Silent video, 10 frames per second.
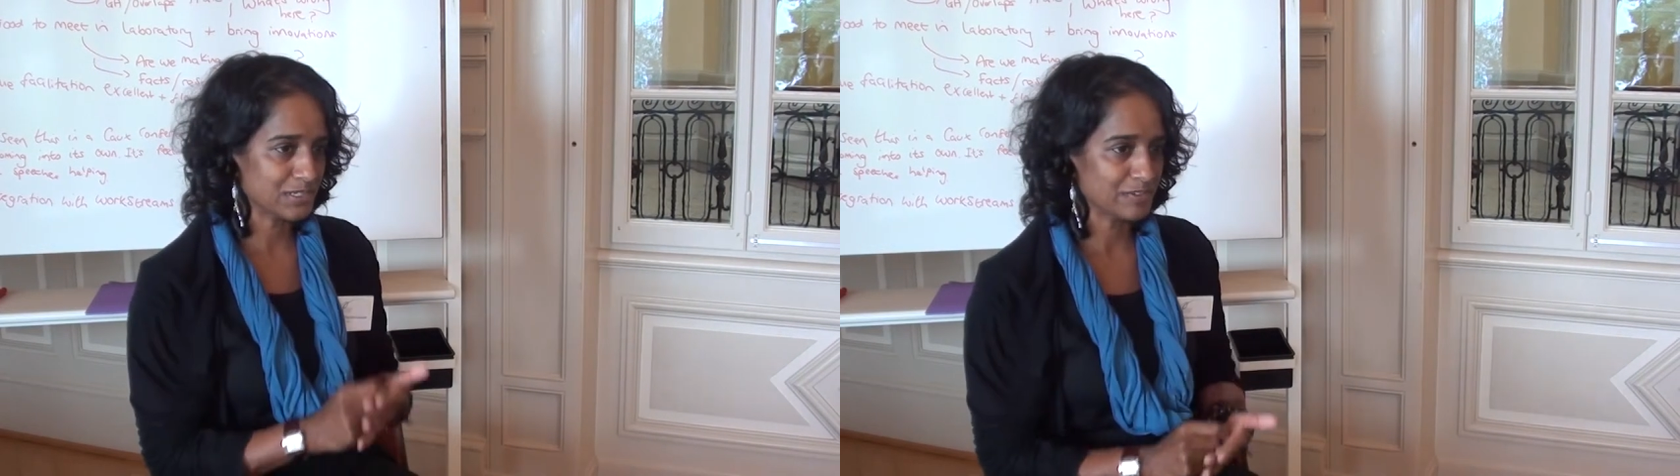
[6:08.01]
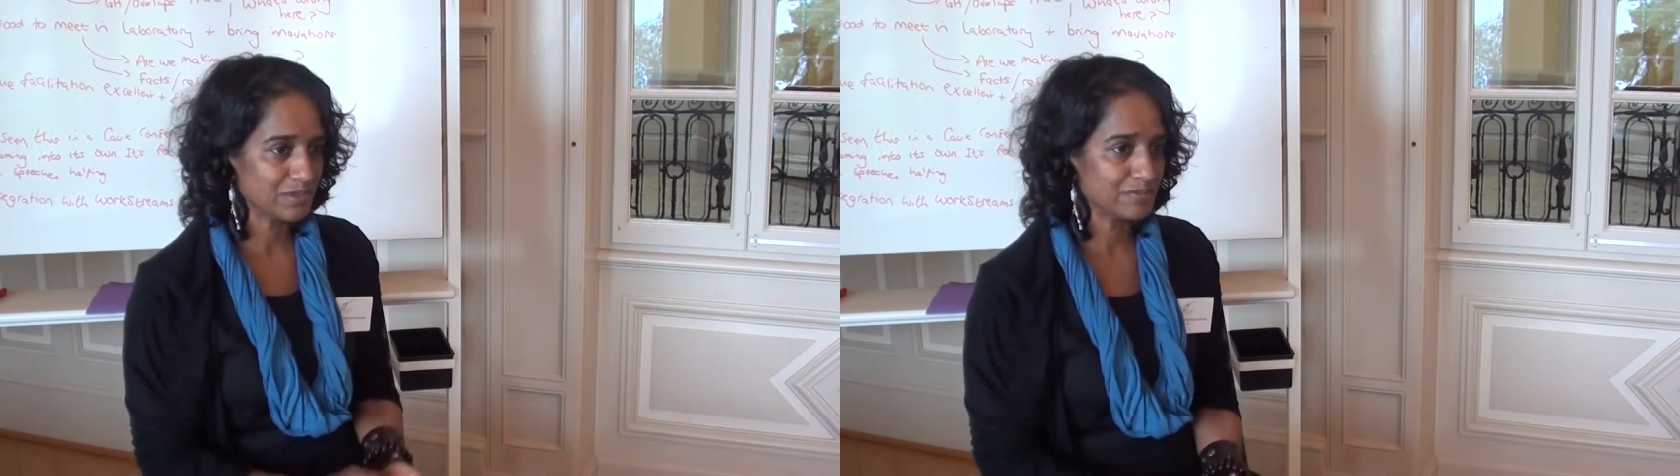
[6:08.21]

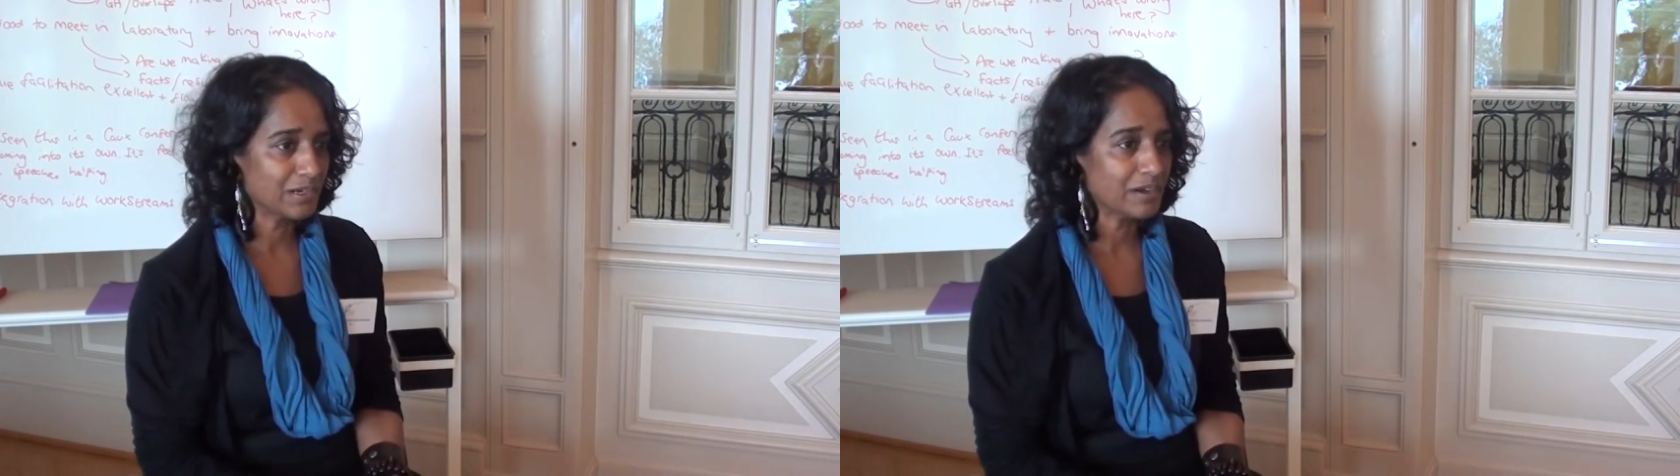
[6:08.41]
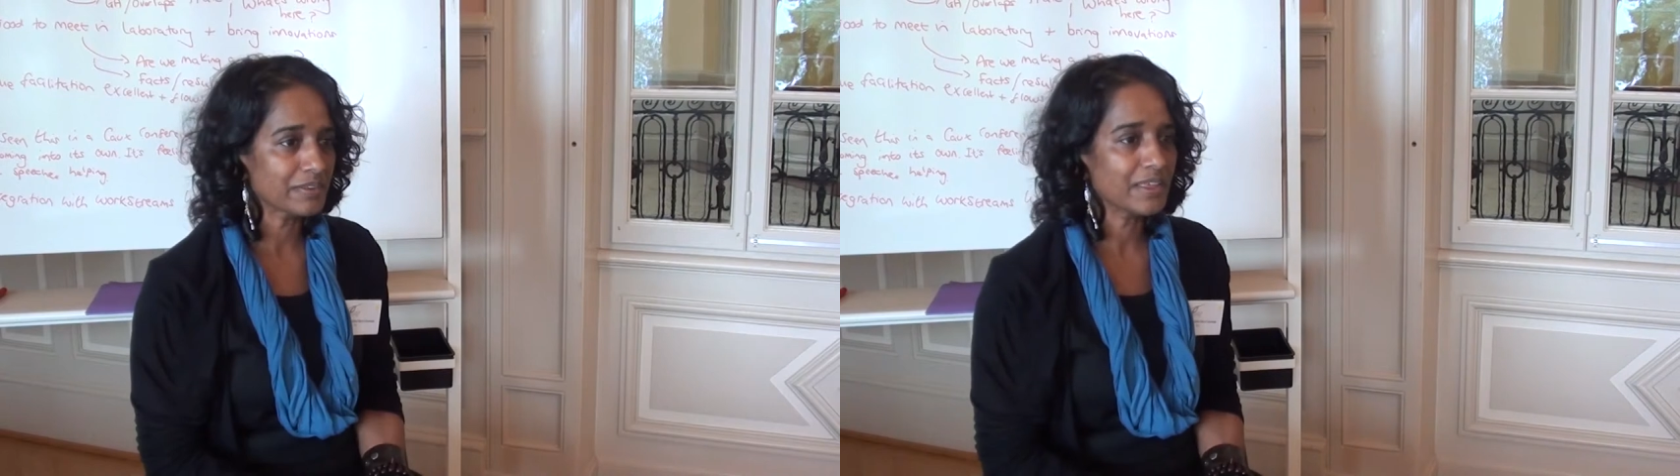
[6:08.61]
of my
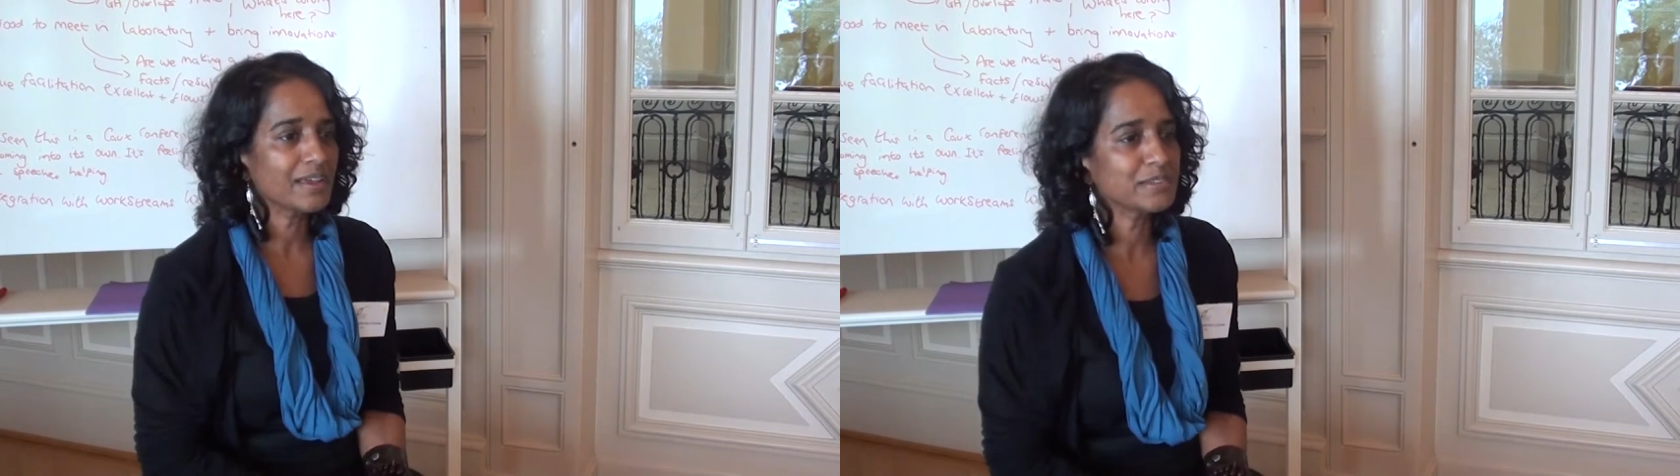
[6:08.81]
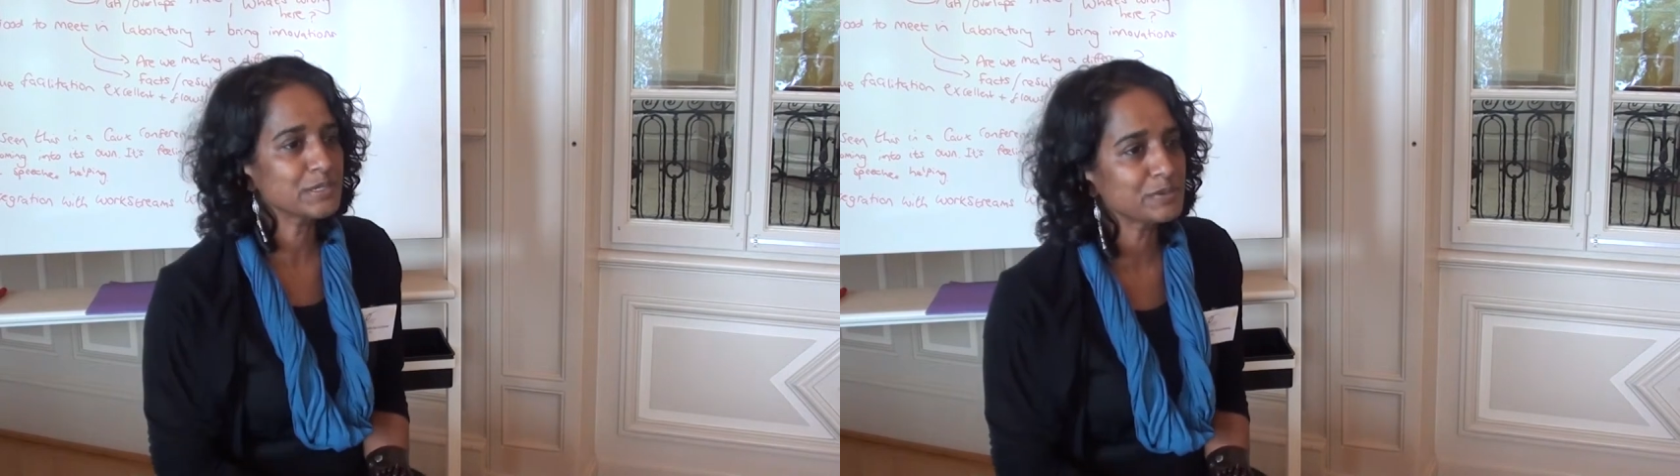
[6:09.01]
mouth.
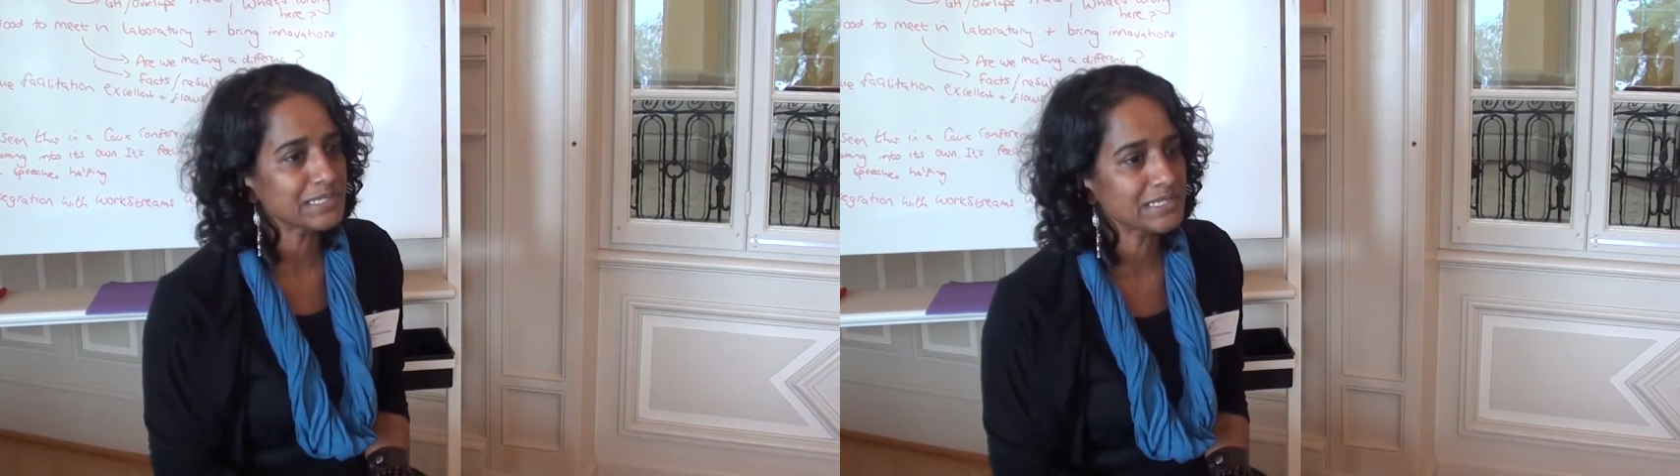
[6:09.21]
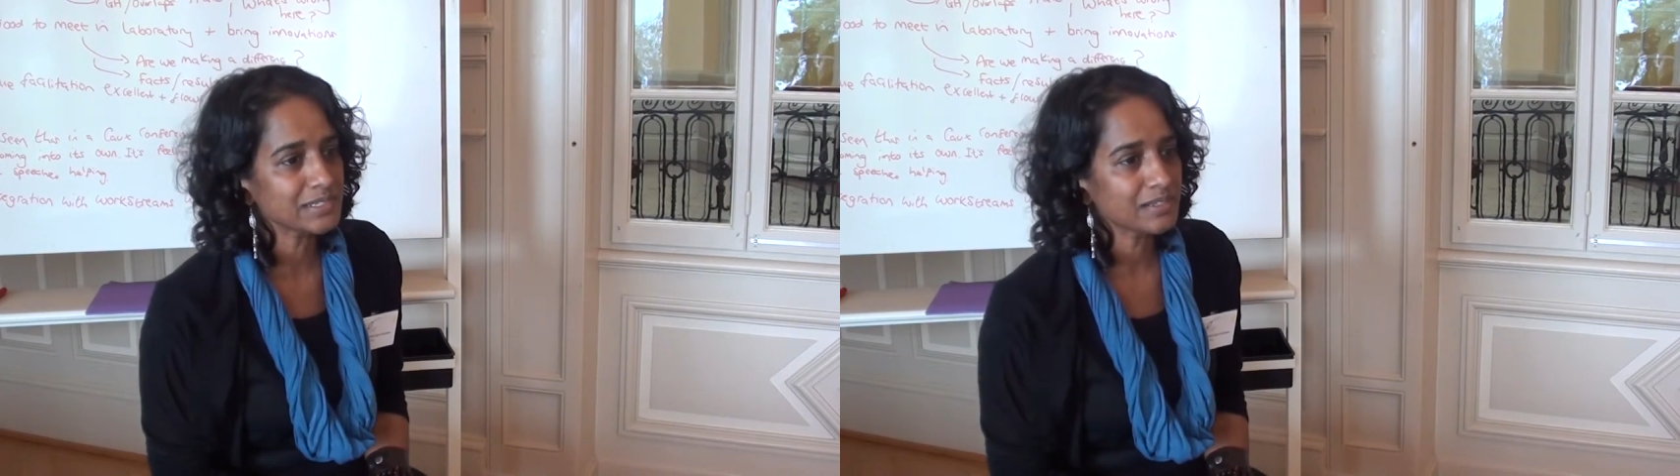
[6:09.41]
I do it.